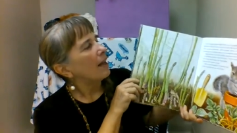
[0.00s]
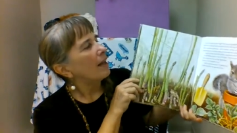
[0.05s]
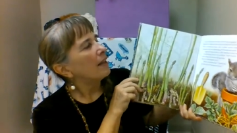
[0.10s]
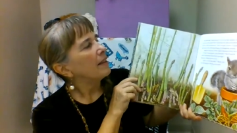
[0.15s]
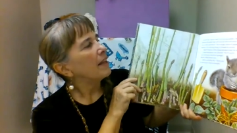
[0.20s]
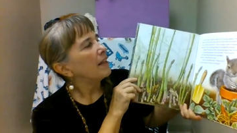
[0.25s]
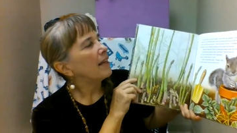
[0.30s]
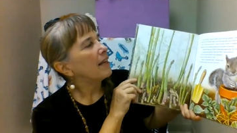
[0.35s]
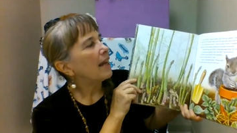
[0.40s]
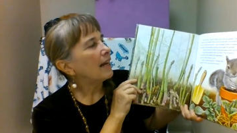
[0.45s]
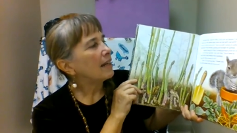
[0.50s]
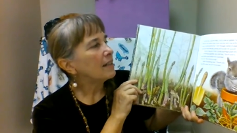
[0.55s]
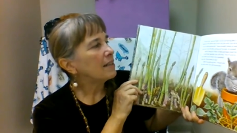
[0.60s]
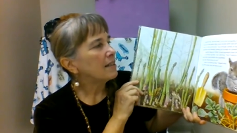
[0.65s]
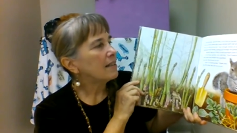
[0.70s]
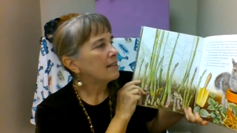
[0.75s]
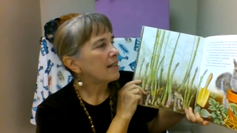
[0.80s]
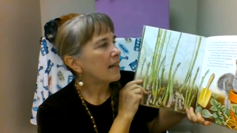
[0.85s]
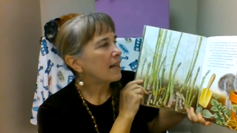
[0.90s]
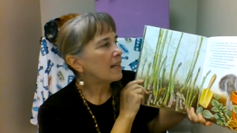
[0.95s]
The
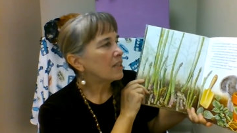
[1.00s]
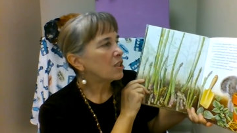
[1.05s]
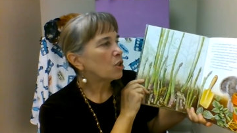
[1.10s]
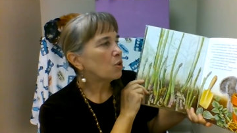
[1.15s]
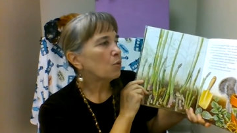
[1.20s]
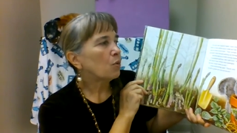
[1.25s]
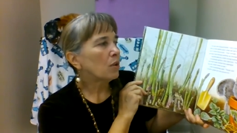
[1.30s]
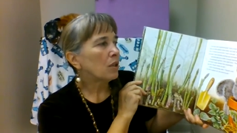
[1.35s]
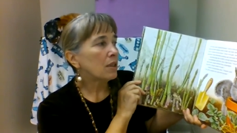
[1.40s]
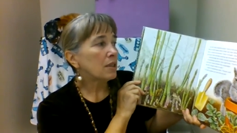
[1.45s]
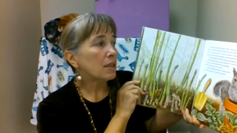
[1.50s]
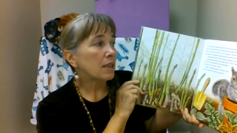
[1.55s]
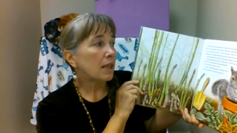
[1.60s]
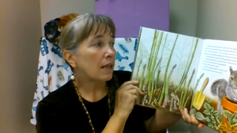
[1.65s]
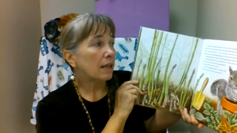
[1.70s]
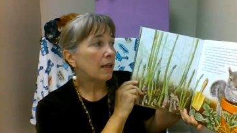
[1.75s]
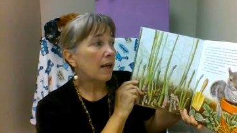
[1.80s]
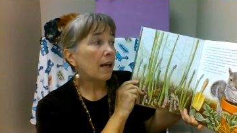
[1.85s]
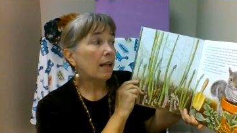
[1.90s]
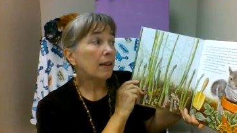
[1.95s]
next day, Squirrel
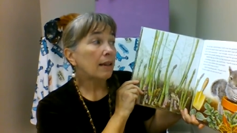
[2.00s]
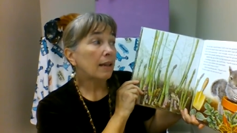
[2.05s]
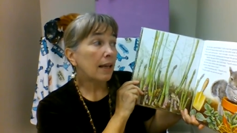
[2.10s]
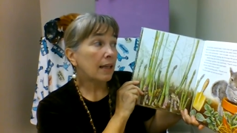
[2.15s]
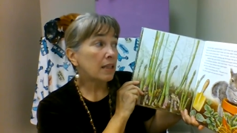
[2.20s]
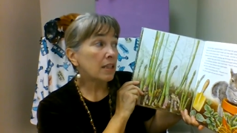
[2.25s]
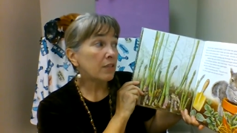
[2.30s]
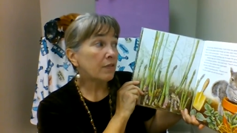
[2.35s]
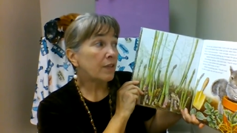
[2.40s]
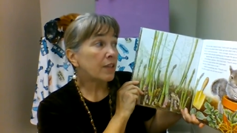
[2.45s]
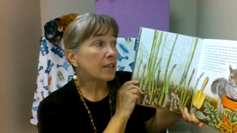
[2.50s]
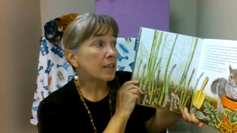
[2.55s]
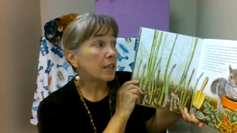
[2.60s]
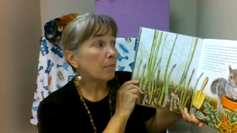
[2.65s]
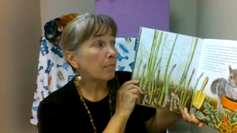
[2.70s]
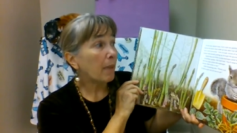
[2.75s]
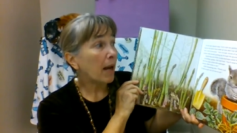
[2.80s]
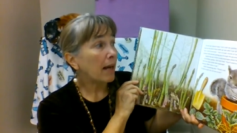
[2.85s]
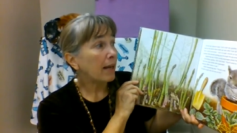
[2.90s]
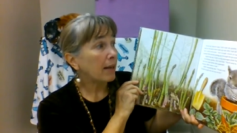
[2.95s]
said, Let's
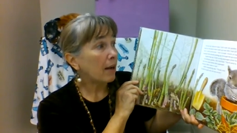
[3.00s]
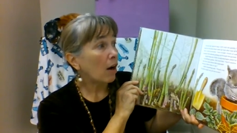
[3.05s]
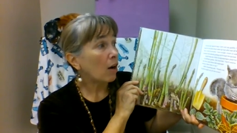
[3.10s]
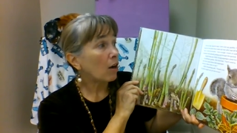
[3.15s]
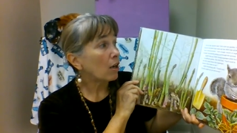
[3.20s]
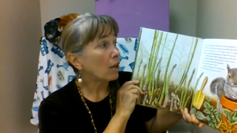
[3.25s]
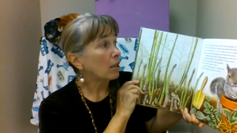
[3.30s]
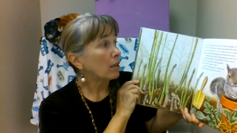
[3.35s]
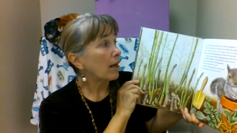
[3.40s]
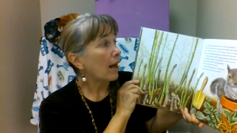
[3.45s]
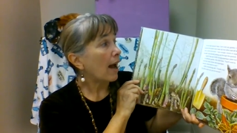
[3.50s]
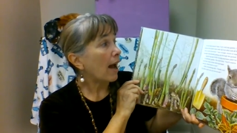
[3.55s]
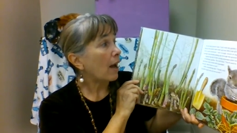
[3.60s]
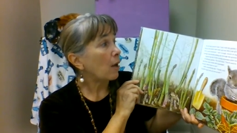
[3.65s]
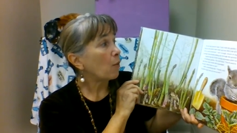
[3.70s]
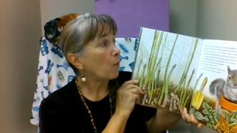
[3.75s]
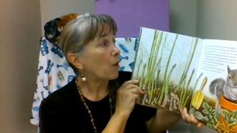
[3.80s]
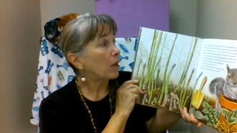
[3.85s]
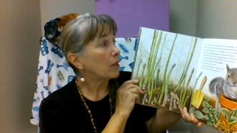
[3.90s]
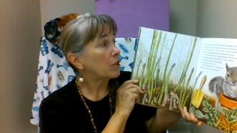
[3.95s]
visit my garden.
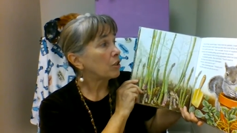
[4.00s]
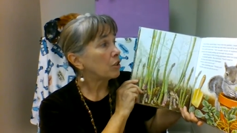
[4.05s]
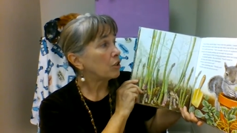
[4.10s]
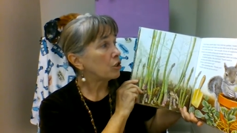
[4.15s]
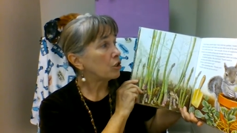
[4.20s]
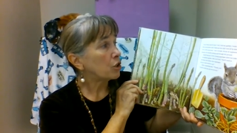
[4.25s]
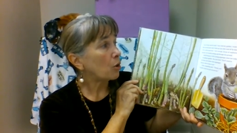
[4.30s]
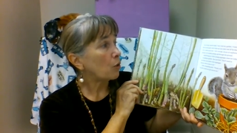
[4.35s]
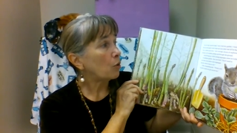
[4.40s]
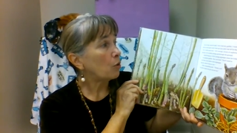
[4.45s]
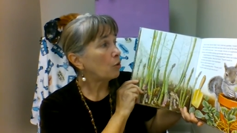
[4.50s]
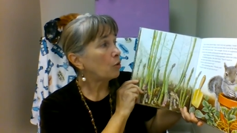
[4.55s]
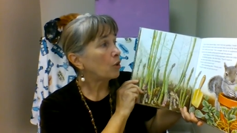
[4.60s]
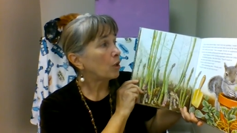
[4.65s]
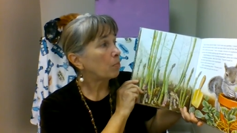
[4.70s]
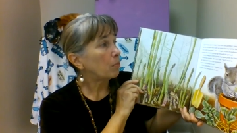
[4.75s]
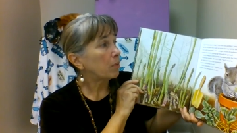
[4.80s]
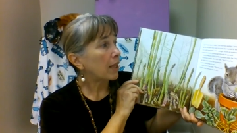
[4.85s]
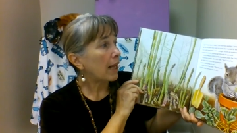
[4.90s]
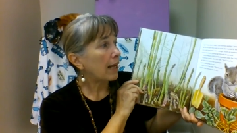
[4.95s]
I want to show you
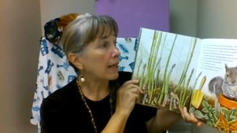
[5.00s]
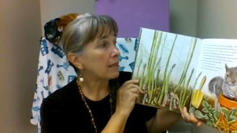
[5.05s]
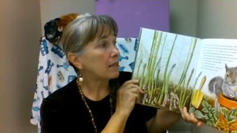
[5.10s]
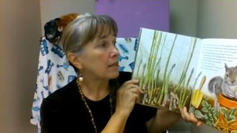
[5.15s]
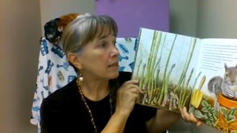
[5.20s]
the plants